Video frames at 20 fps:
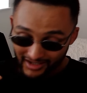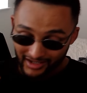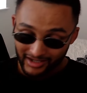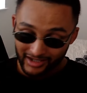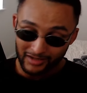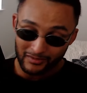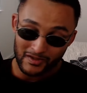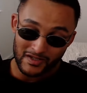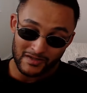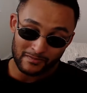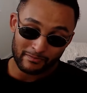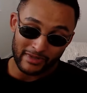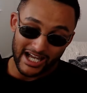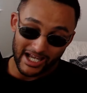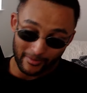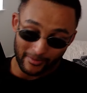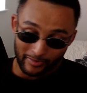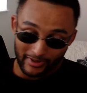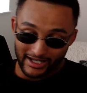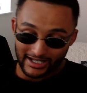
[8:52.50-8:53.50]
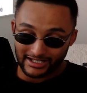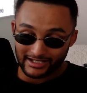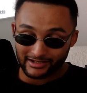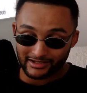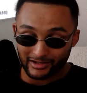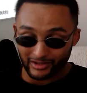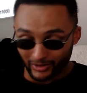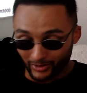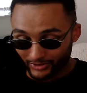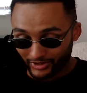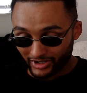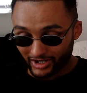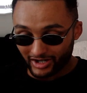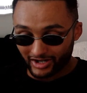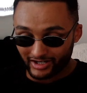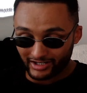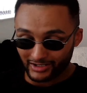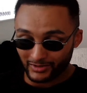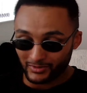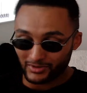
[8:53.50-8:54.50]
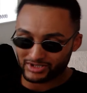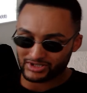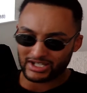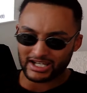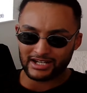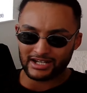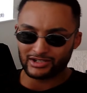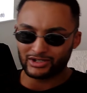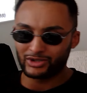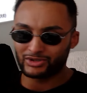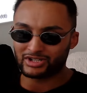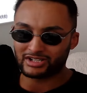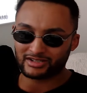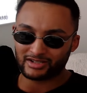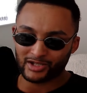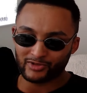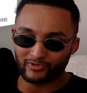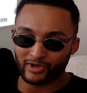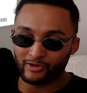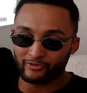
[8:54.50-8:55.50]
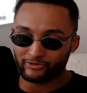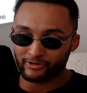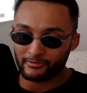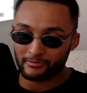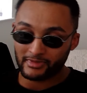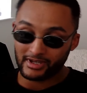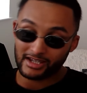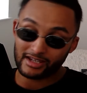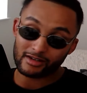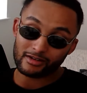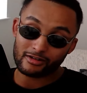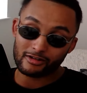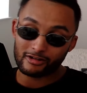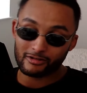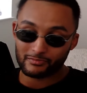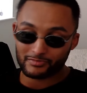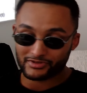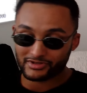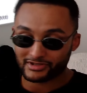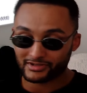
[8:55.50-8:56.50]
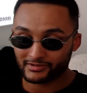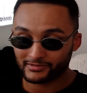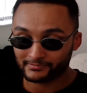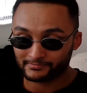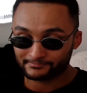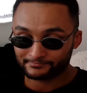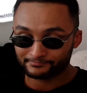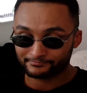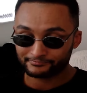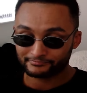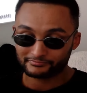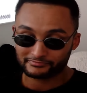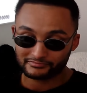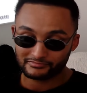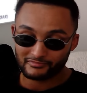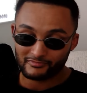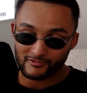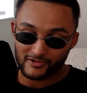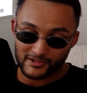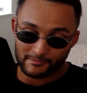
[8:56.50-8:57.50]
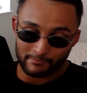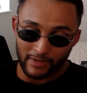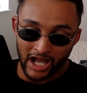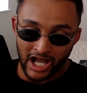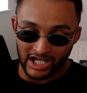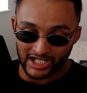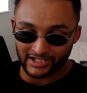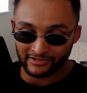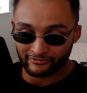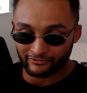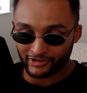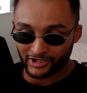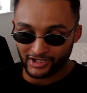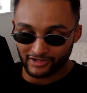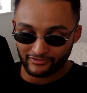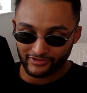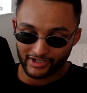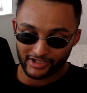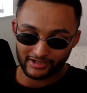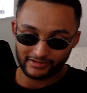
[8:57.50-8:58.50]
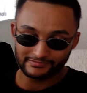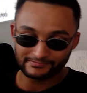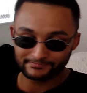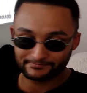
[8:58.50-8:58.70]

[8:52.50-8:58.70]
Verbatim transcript: He was backpedaling the whole night. He was saying, Usyk's going to run from me. Oops. He was spark in front of you.